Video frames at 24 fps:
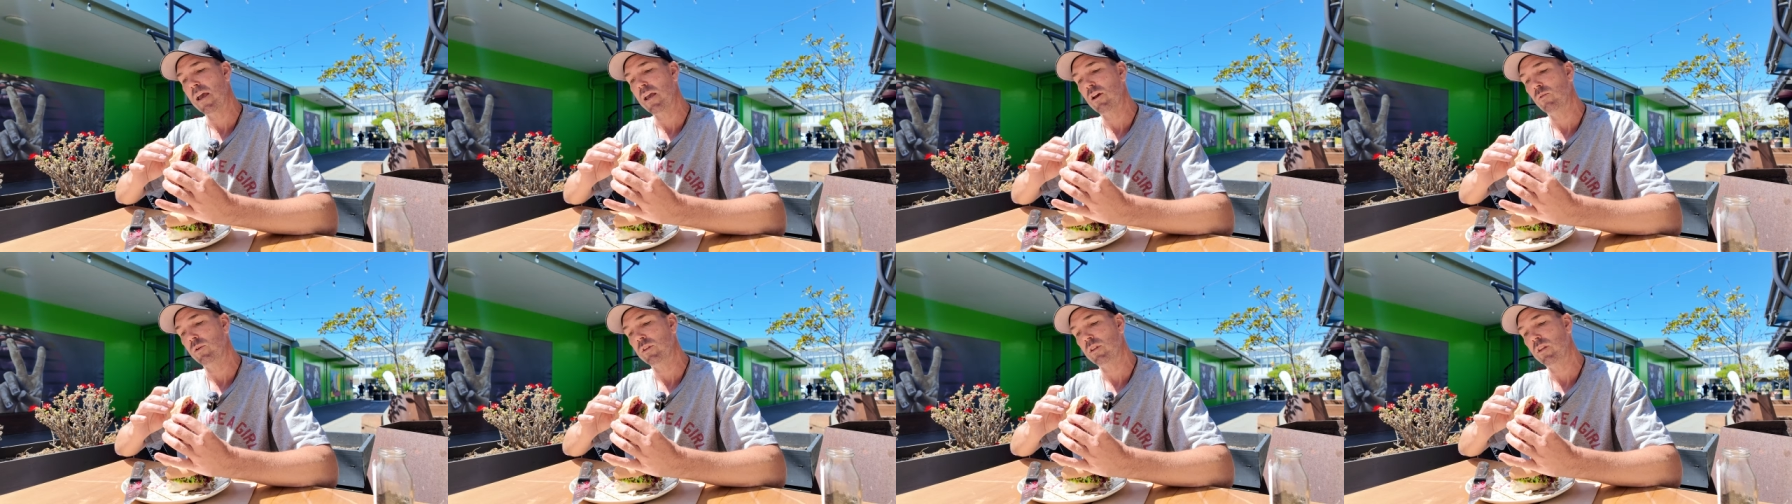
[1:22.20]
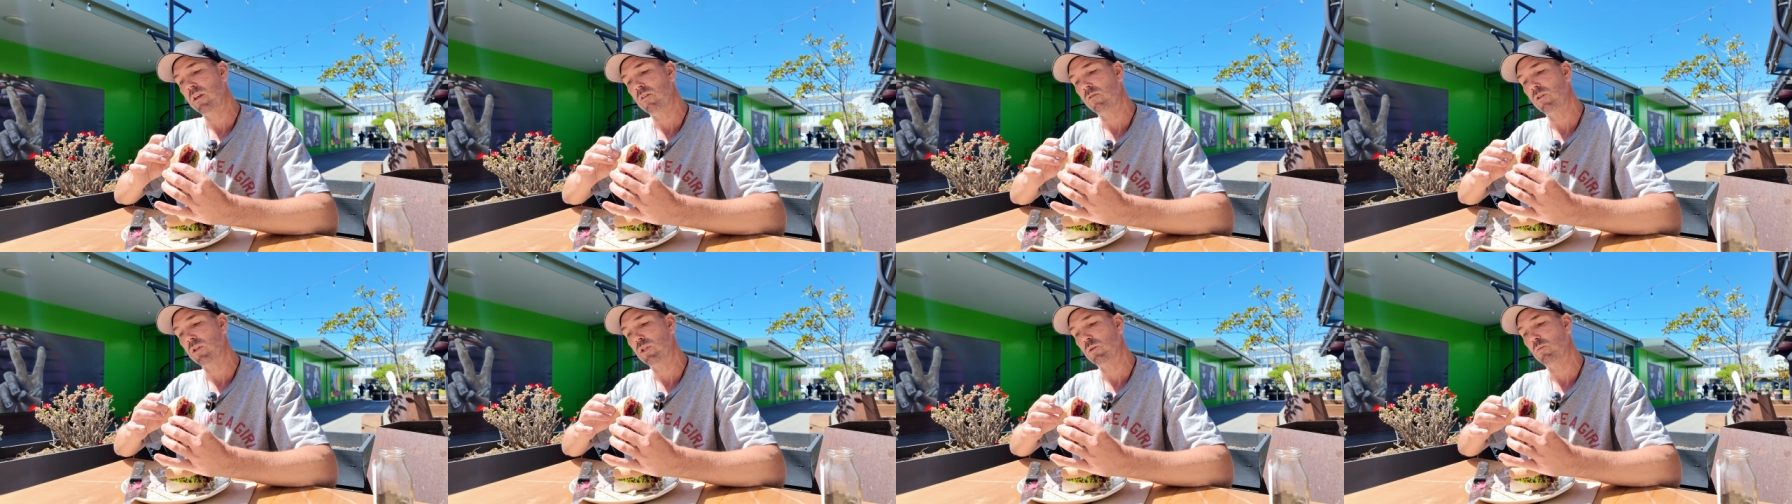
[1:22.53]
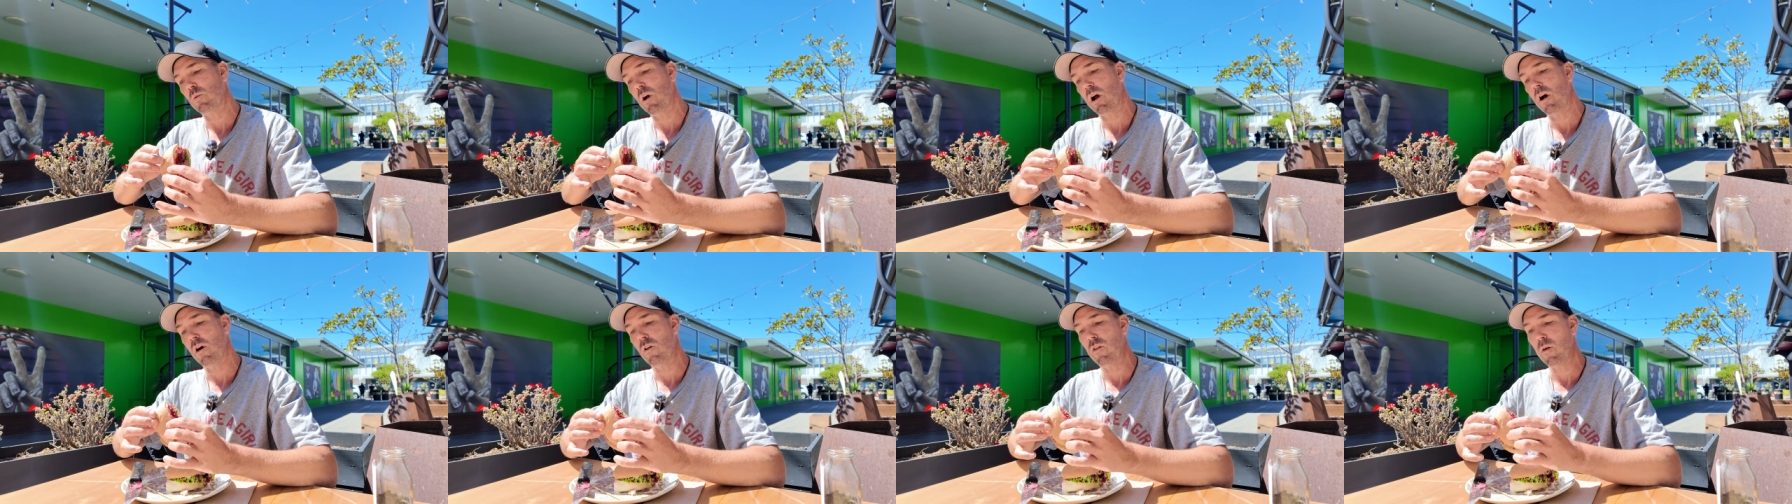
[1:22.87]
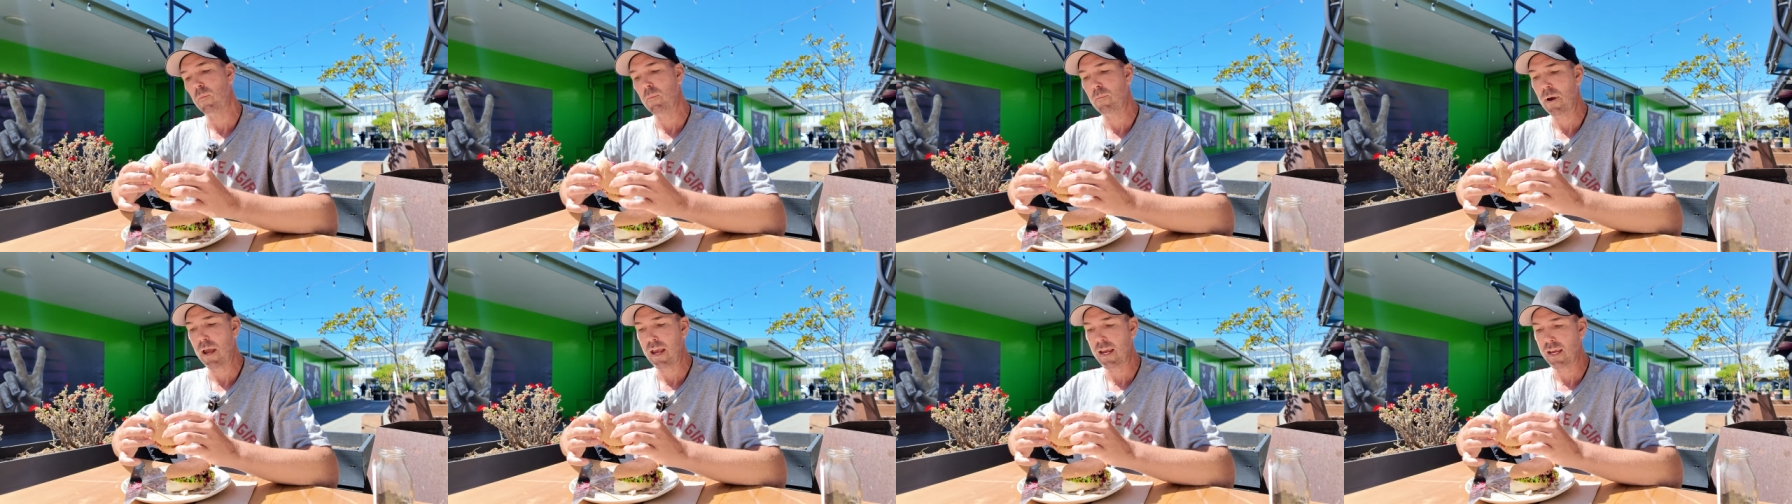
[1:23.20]
mayo in there as well,
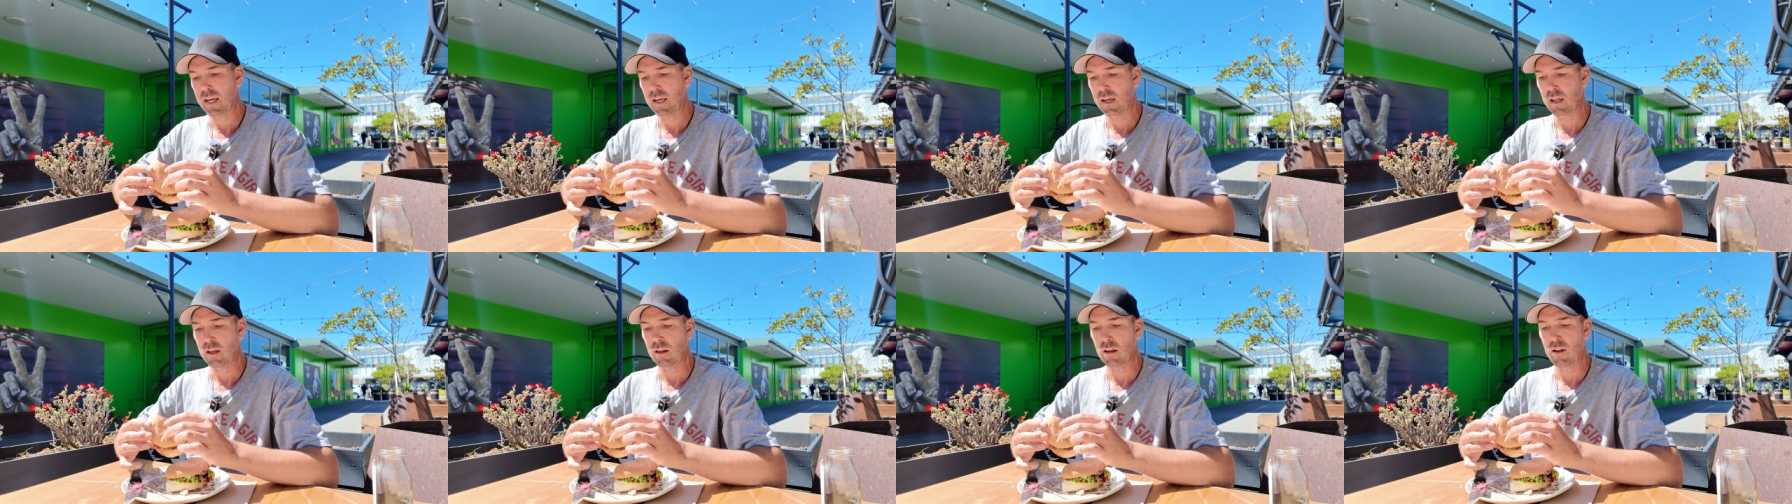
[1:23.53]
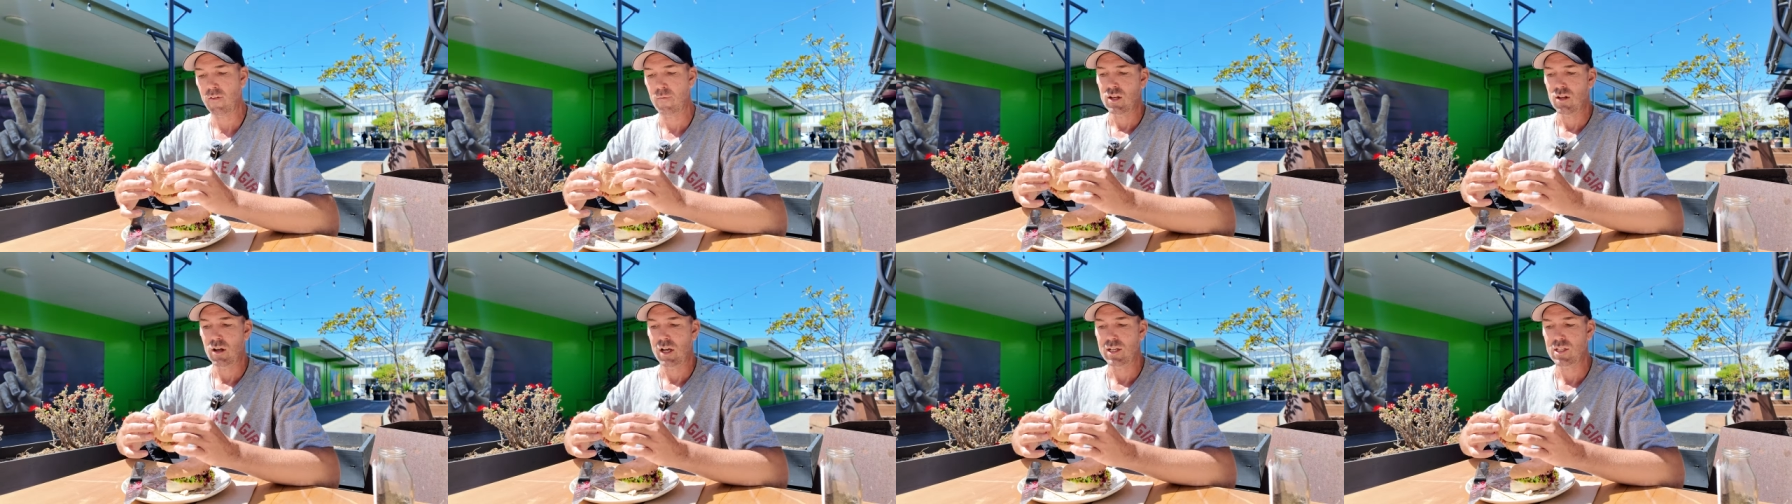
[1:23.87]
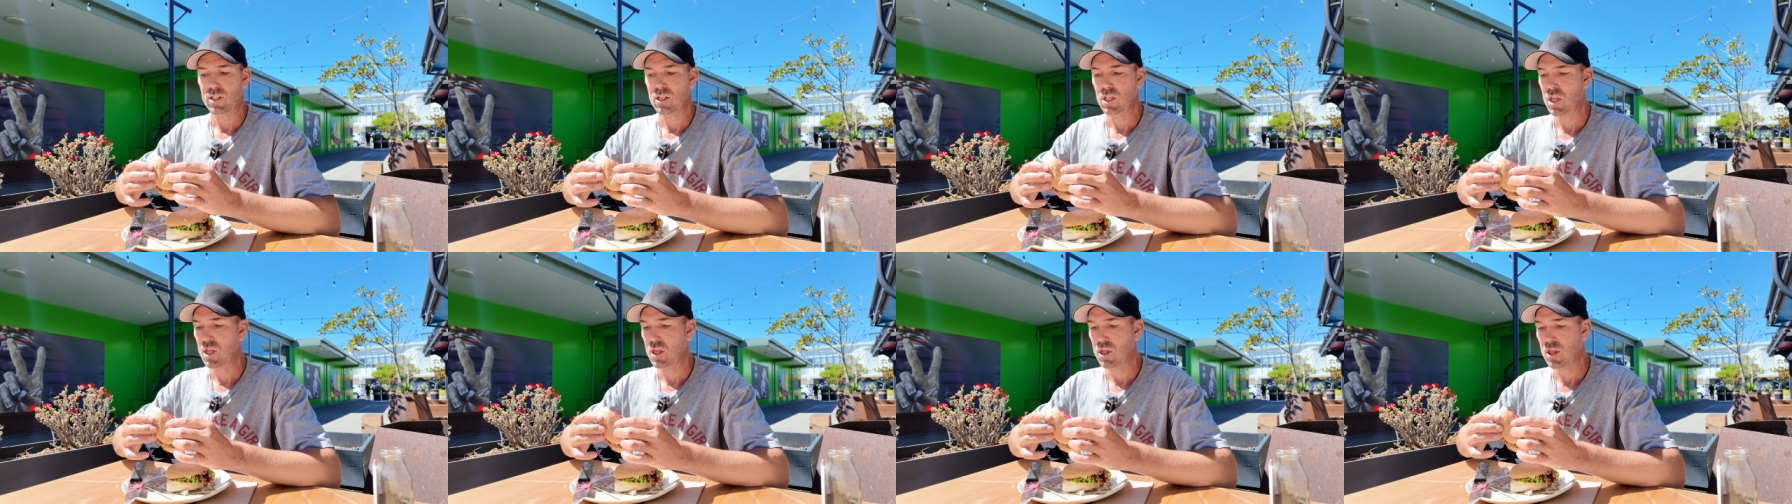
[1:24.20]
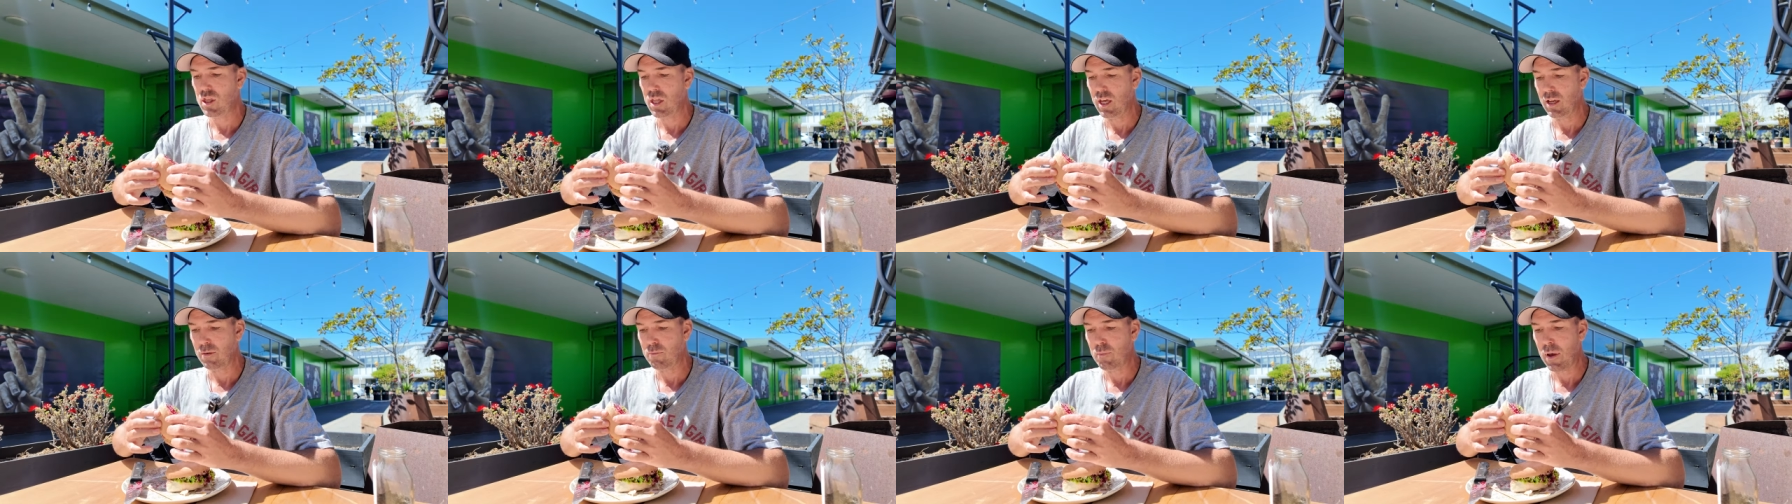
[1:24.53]
the bacon, a nice
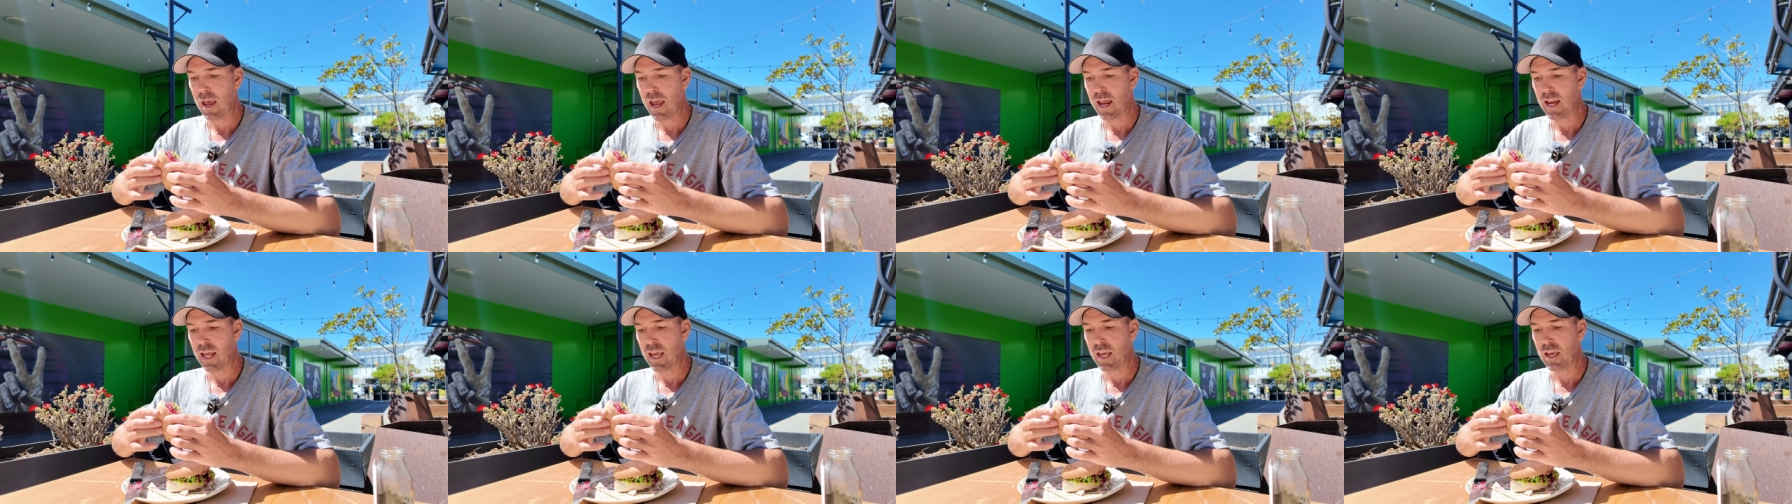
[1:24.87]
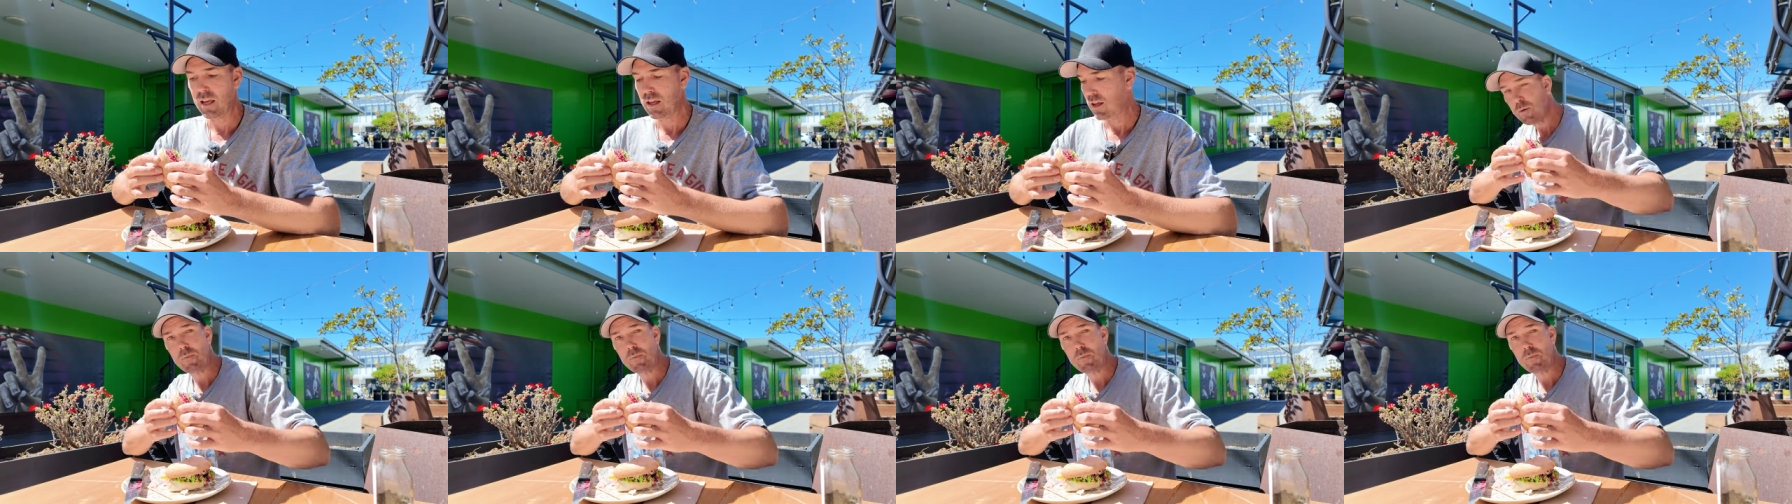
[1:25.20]
thick patty.